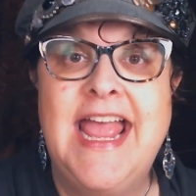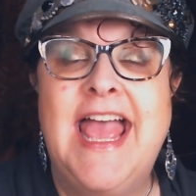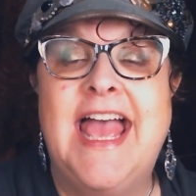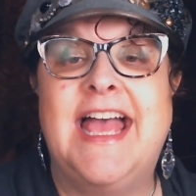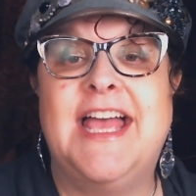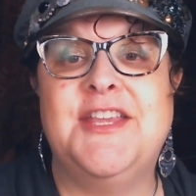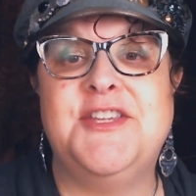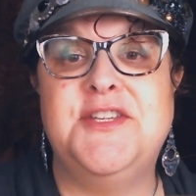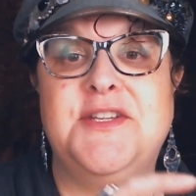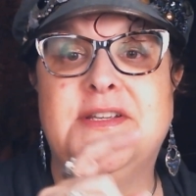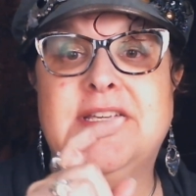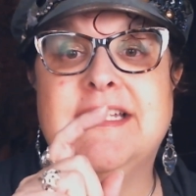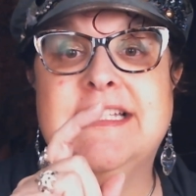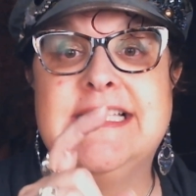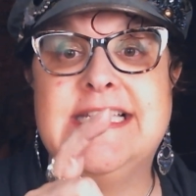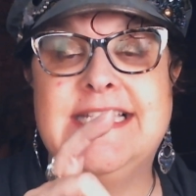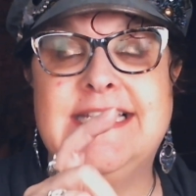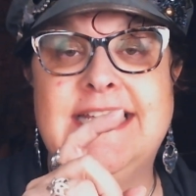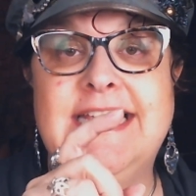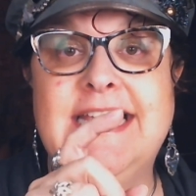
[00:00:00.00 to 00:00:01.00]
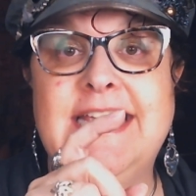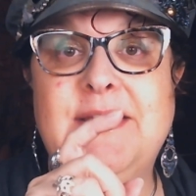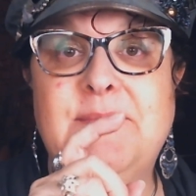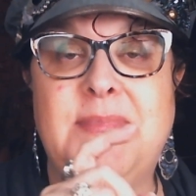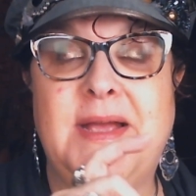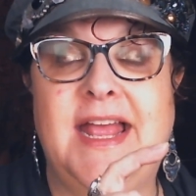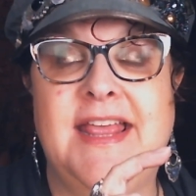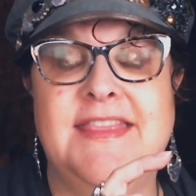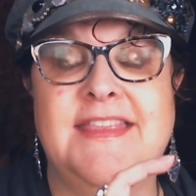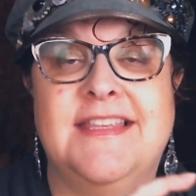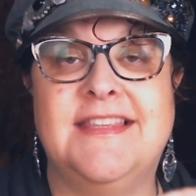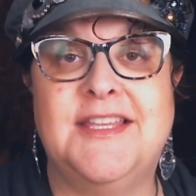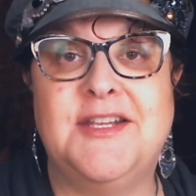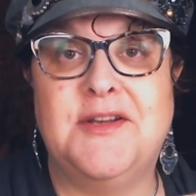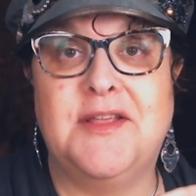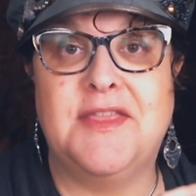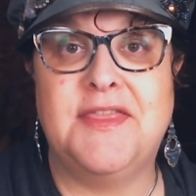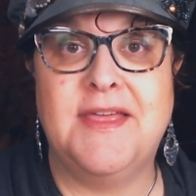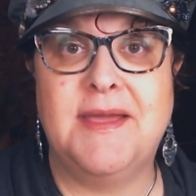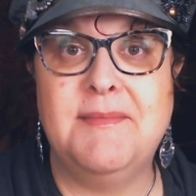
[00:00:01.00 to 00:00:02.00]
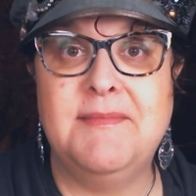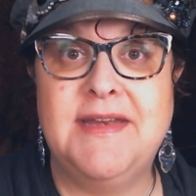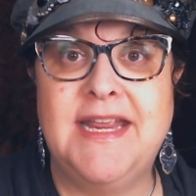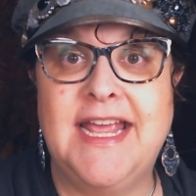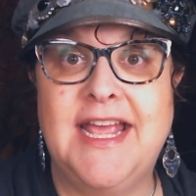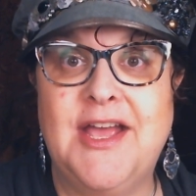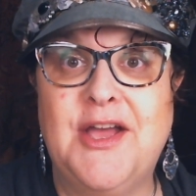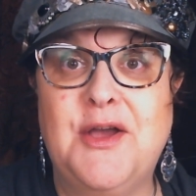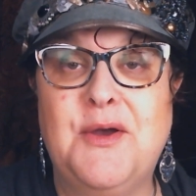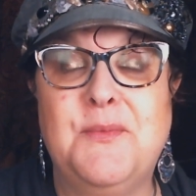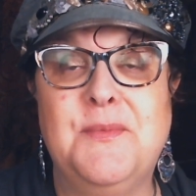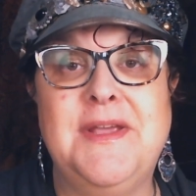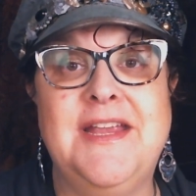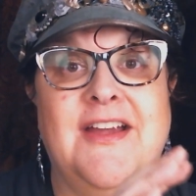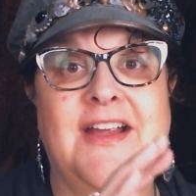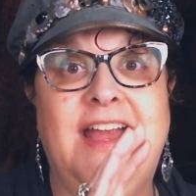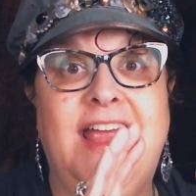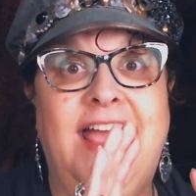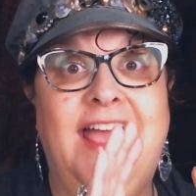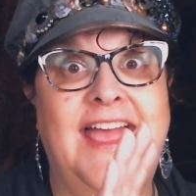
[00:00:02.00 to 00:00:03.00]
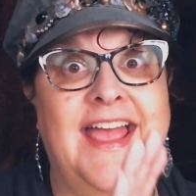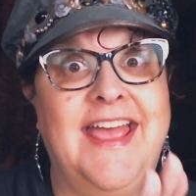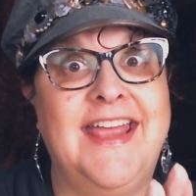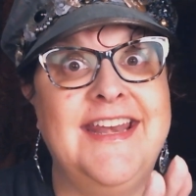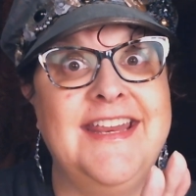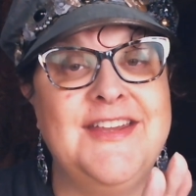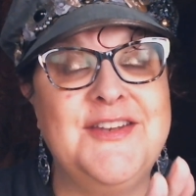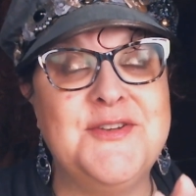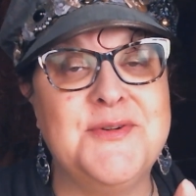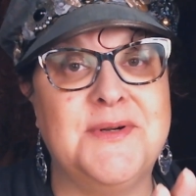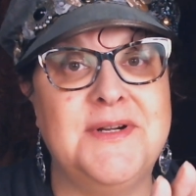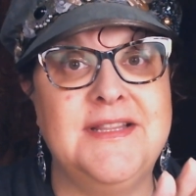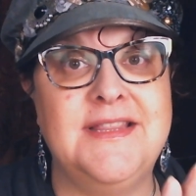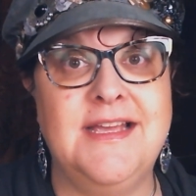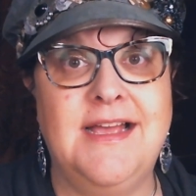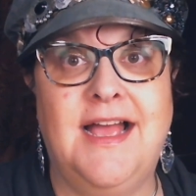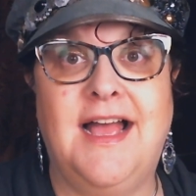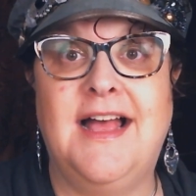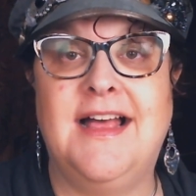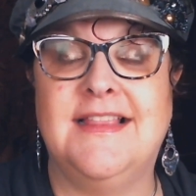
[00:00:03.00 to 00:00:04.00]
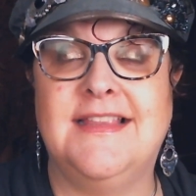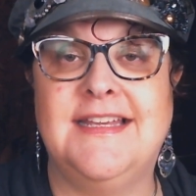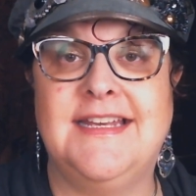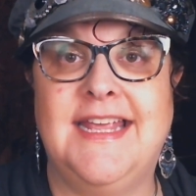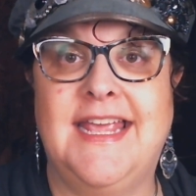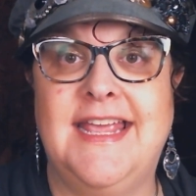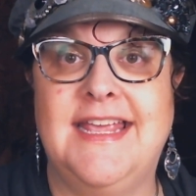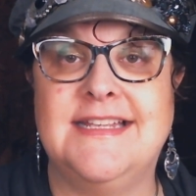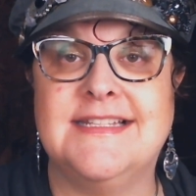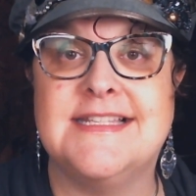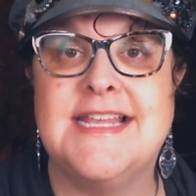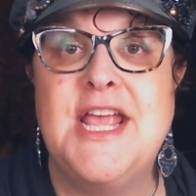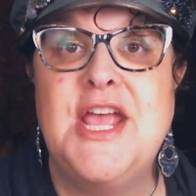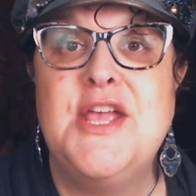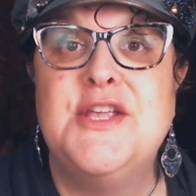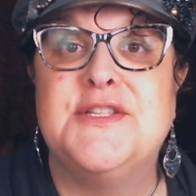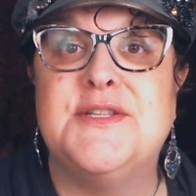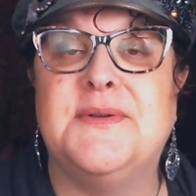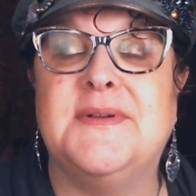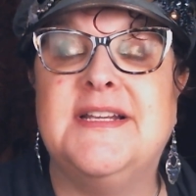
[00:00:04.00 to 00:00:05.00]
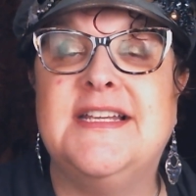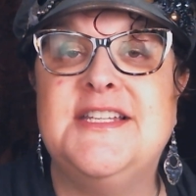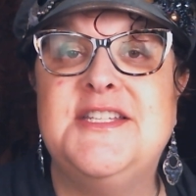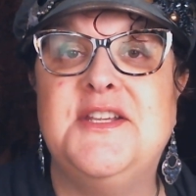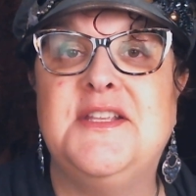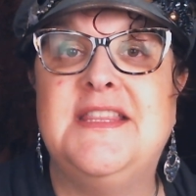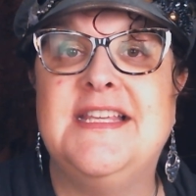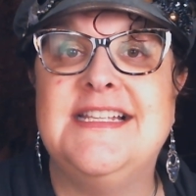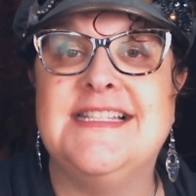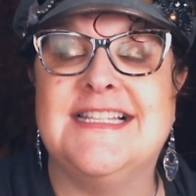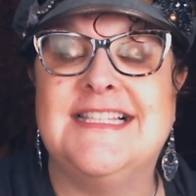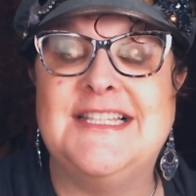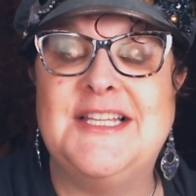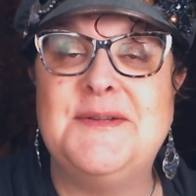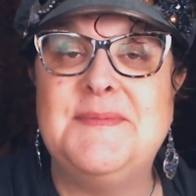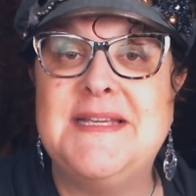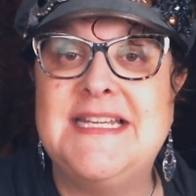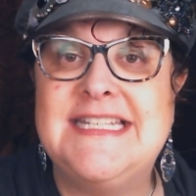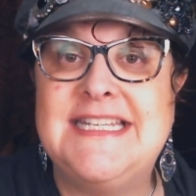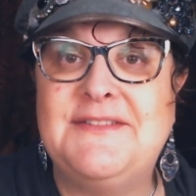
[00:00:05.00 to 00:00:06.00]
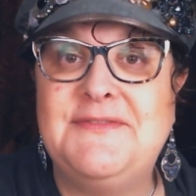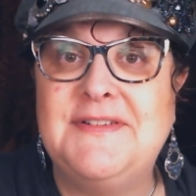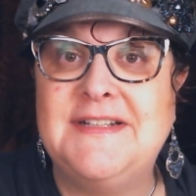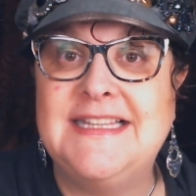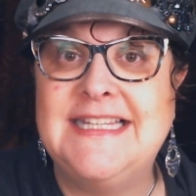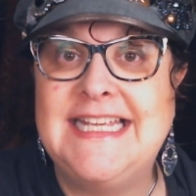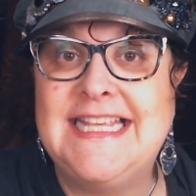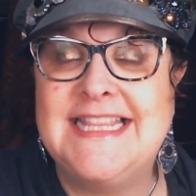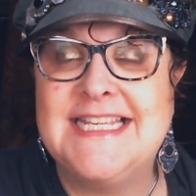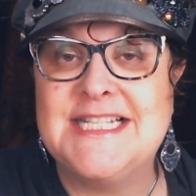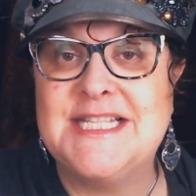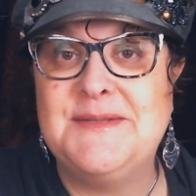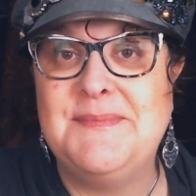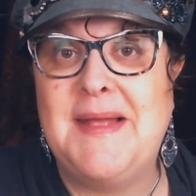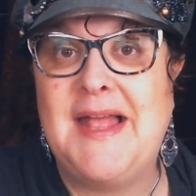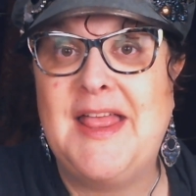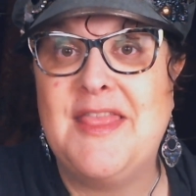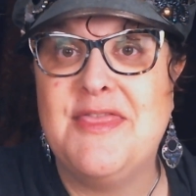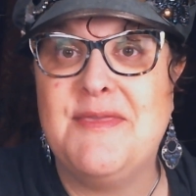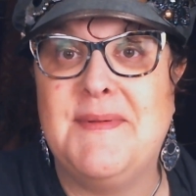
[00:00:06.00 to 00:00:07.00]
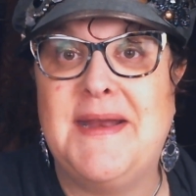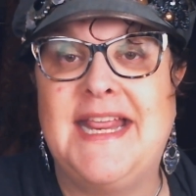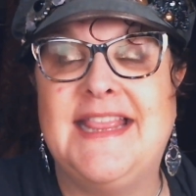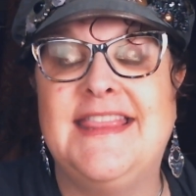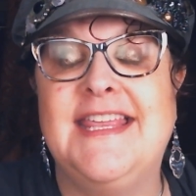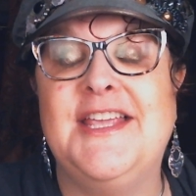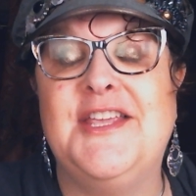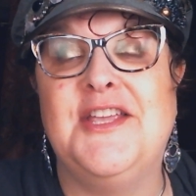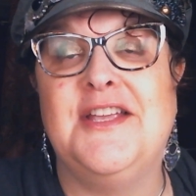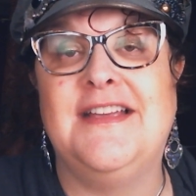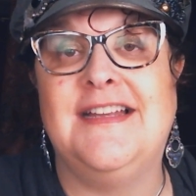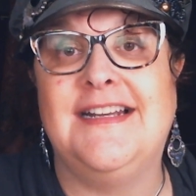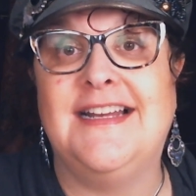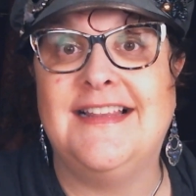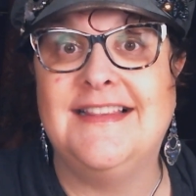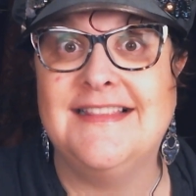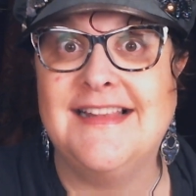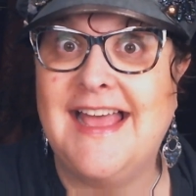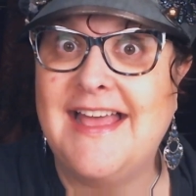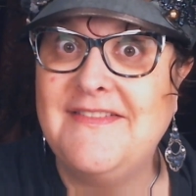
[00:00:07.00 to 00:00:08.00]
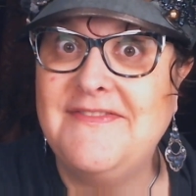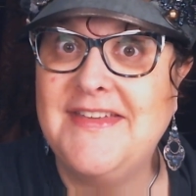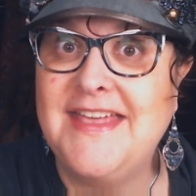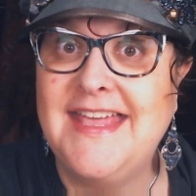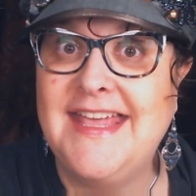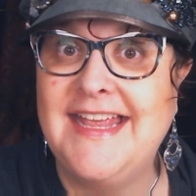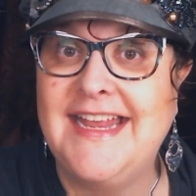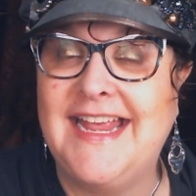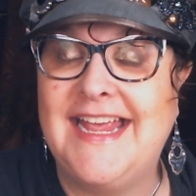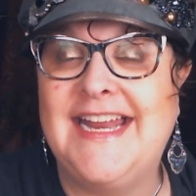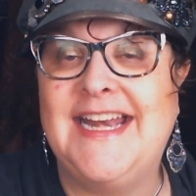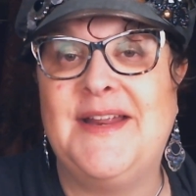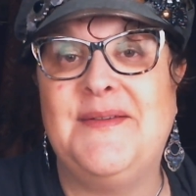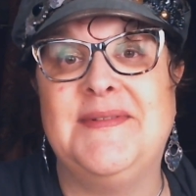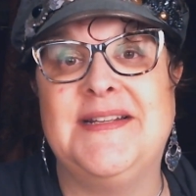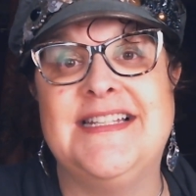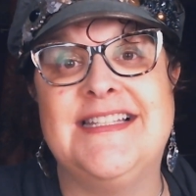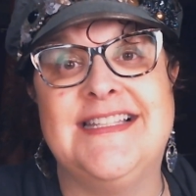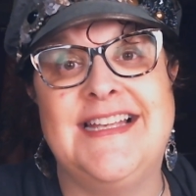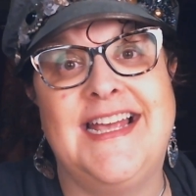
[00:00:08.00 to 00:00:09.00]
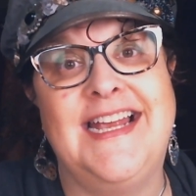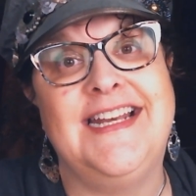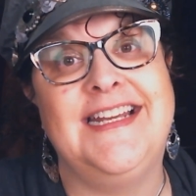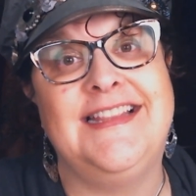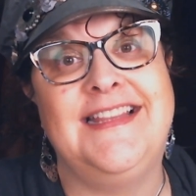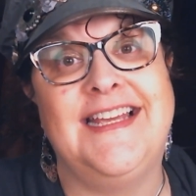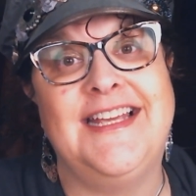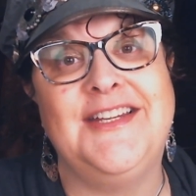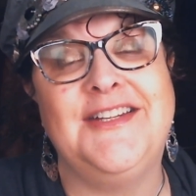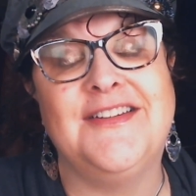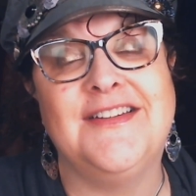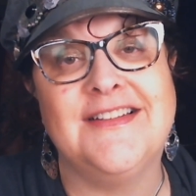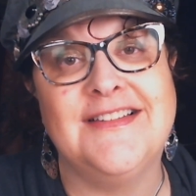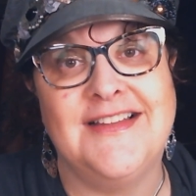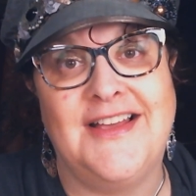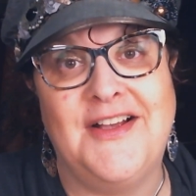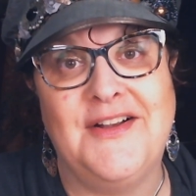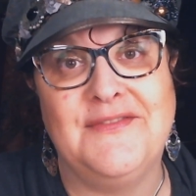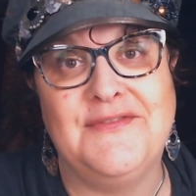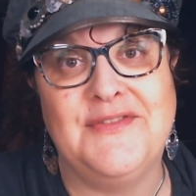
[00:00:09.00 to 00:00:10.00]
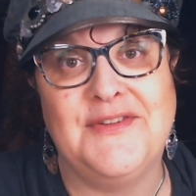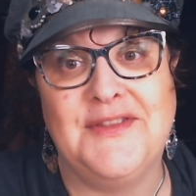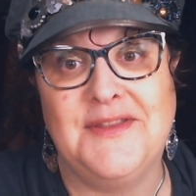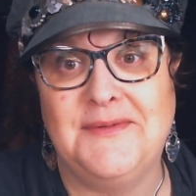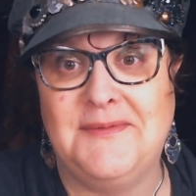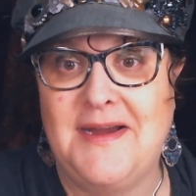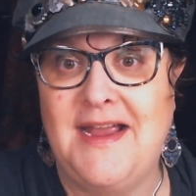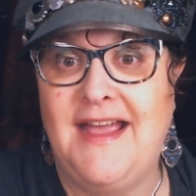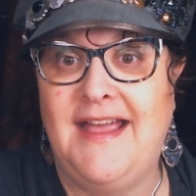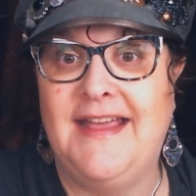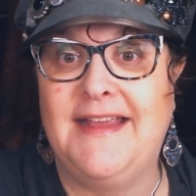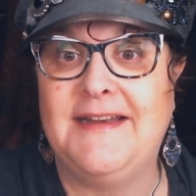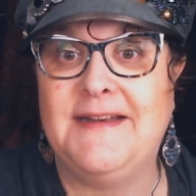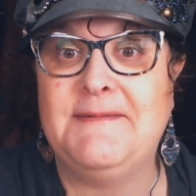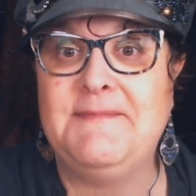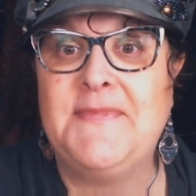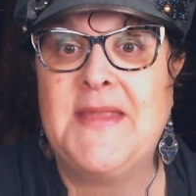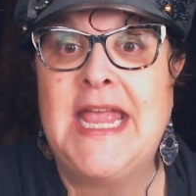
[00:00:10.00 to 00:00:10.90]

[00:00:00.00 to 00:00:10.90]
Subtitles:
As you can see by the little thumbnail, we are headed toward the holidays. So we're going to do things a little bit differently this month, but I think you're going to love it, and I'm excited that you're along for the ride.